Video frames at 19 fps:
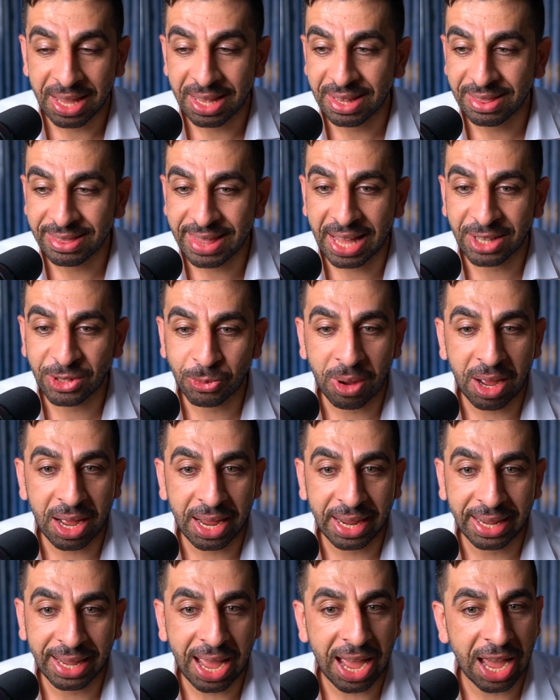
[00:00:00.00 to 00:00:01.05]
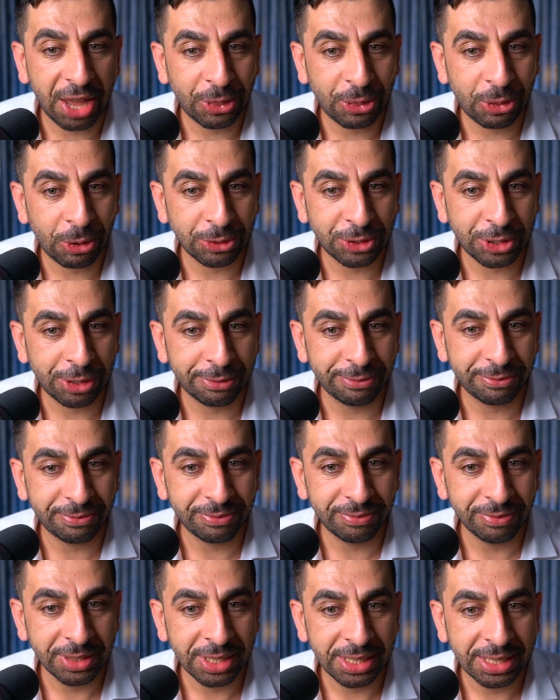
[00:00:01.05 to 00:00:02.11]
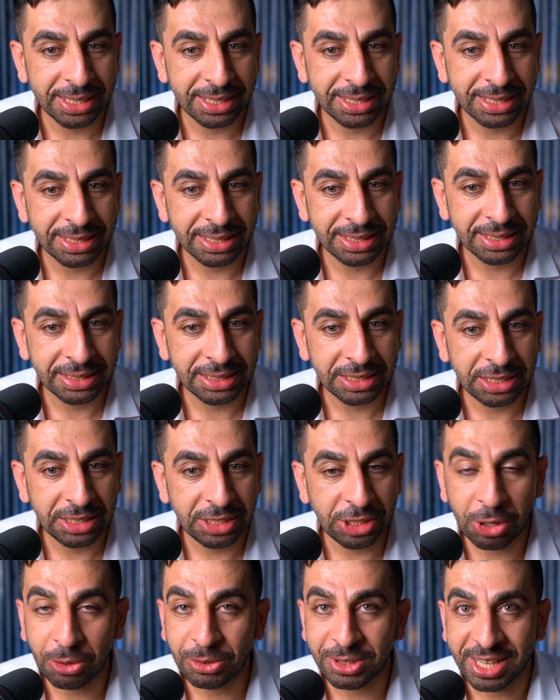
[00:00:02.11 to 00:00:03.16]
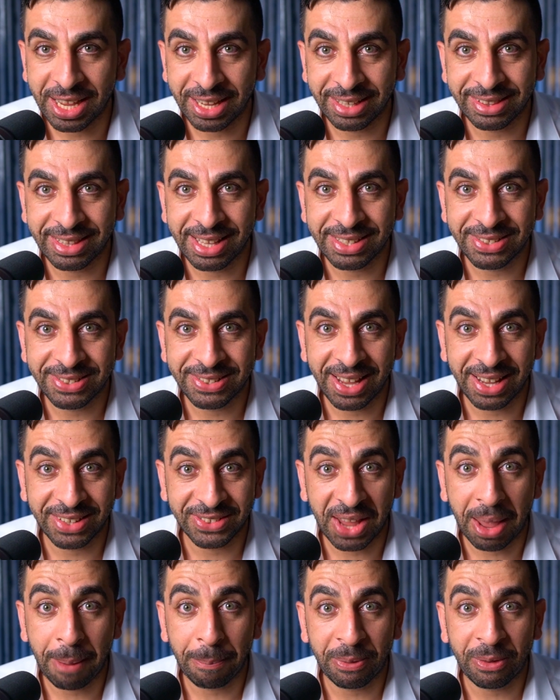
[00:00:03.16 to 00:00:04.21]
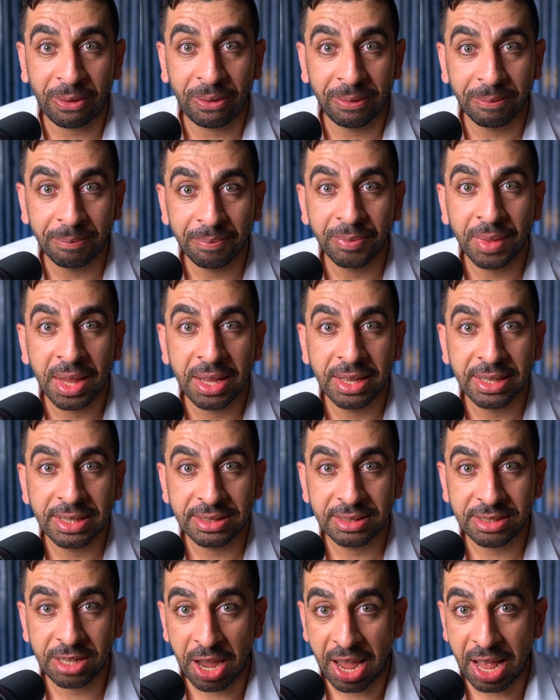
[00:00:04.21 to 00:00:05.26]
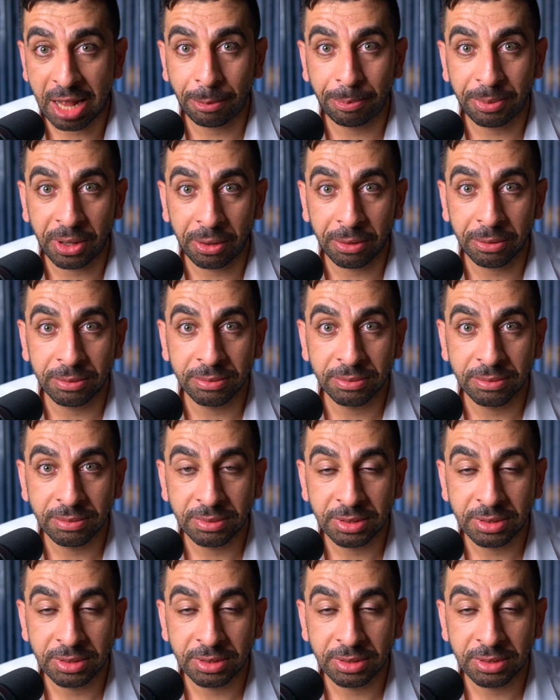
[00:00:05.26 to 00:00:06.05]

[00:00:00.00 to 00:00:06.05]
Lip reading: that's why I thought of using this example to help you